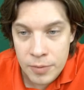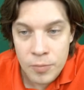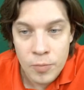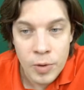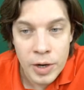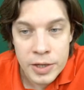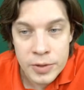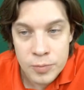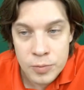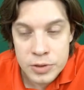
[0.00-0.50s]

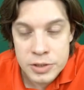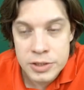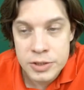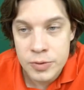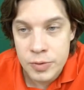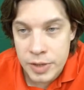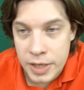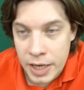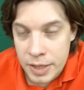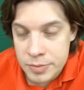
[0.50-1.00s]
white wants
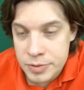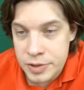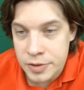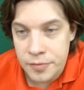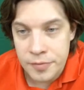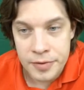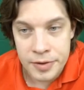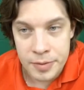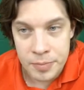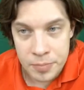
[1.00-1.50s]
to
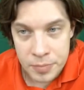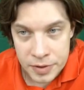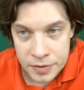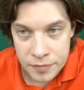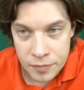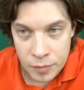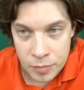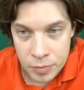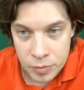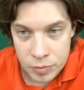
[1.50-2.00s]
capture the
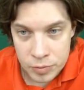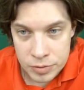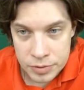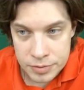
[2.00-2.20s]
b4 pawn.